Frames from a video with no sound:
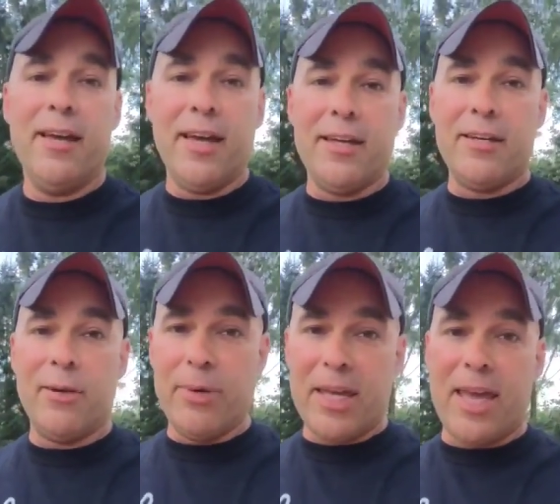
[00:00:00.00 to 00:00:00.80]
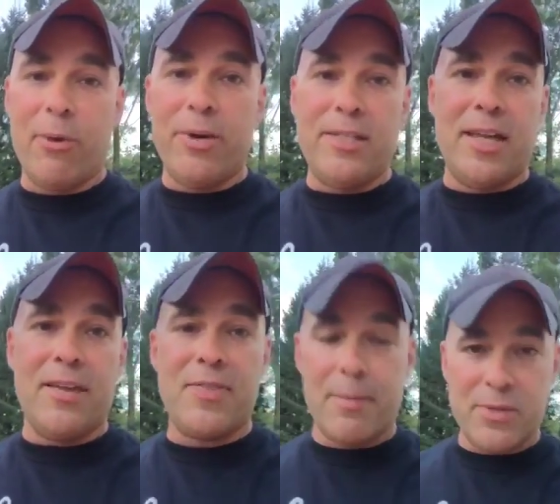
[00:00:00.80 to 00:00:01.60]
and we can't wait to
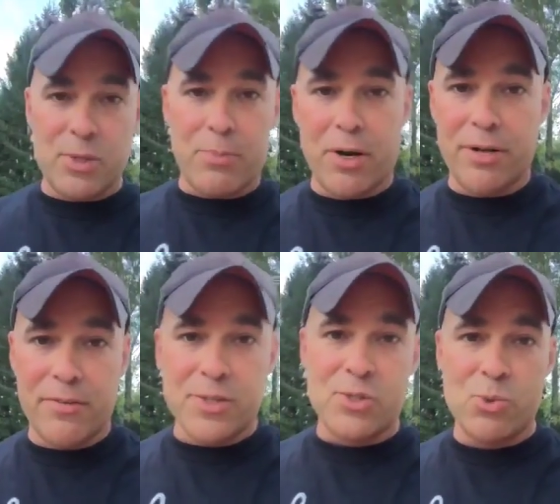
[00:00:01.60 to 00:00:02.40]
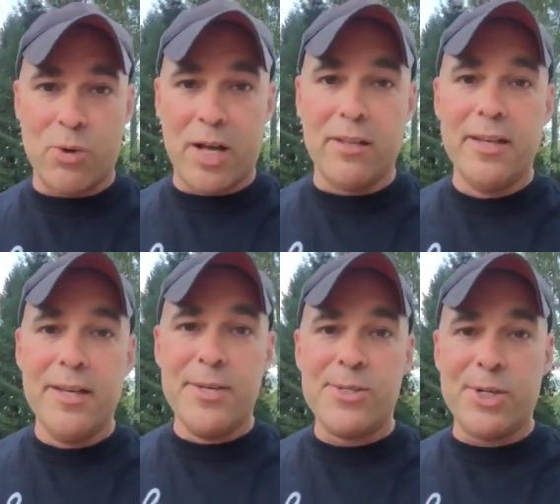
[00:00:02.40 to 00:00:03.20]
get them as a part of this as well.
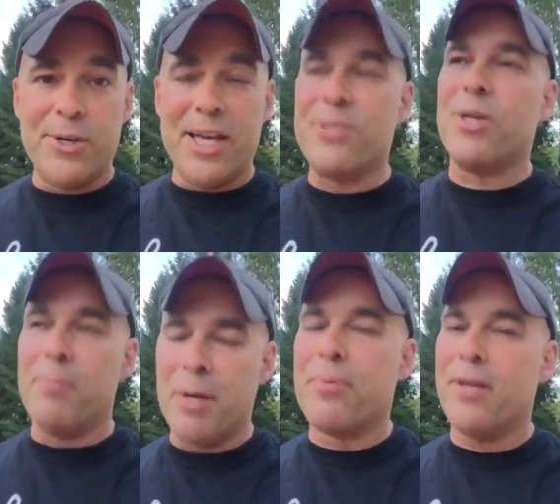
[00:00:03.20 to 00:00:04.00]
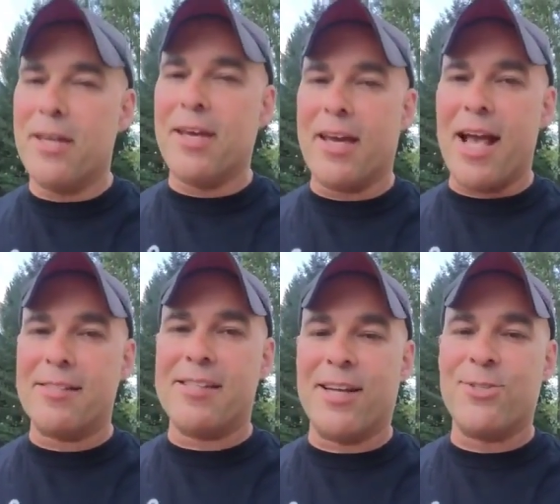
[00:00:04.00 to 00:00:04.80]
So yeah, it's going to be a pretty
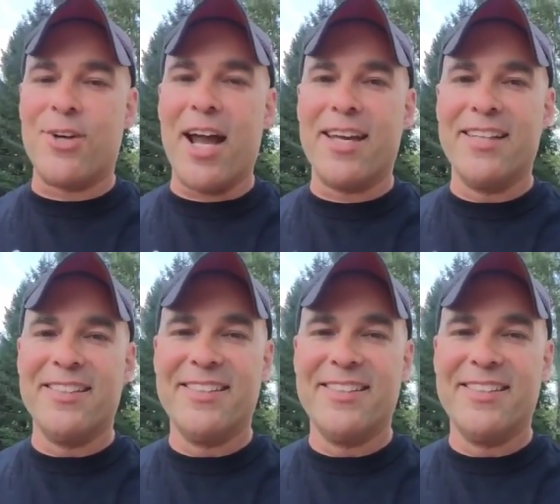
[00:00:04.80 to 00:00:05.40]
kick-ass soundtrack.